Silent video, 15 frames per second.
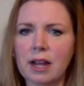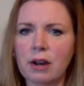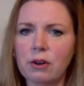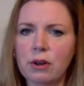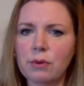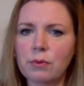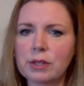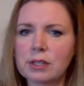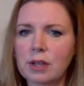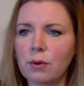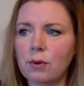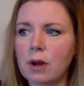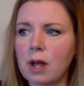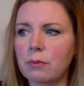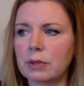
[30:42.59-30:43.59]
I don't know what's
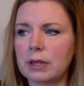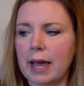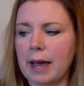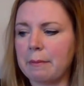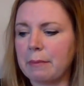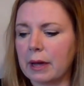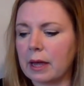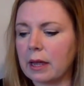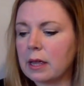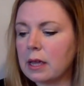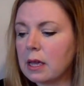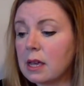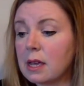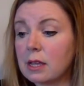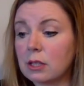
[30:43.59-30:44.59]
going on with that, but
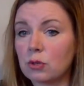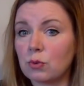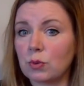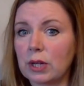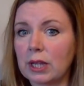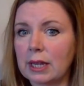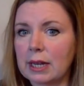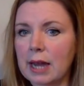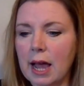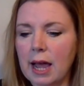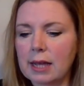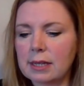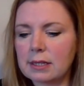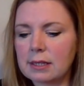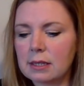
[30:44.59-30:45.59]
it's really
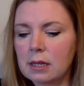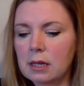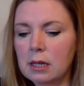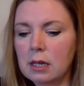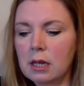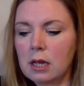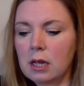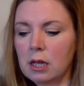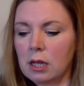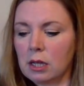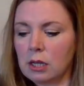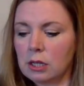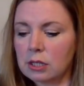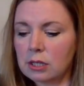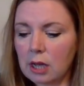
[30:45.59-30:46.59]
nice.
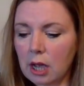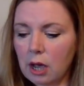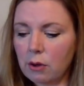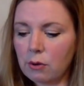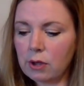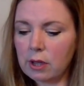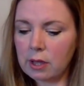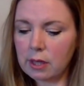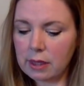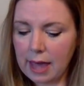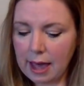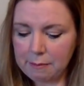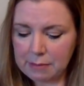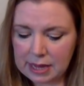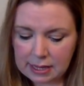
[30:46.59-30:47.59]
So,
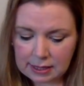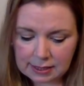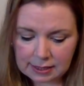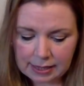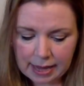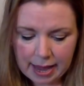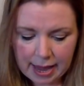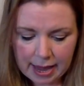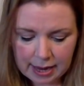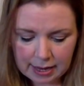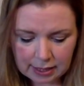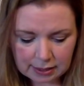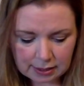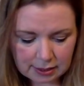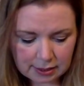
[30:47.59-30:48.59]
that being said,
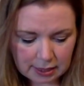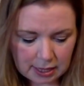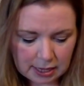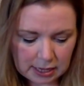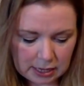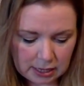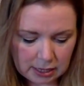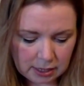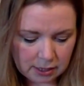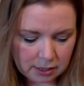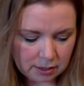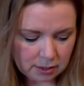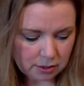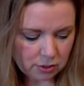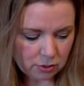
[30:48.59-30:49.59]
let's see.
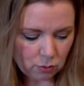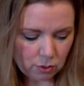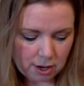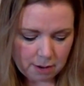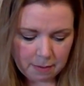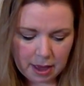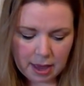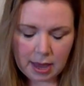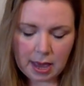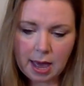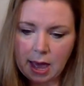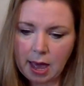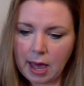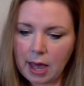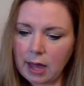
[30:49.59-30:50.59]
Where am I
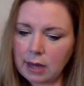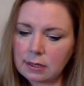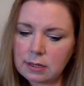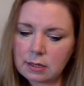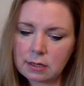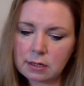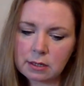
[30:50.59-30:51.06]
at?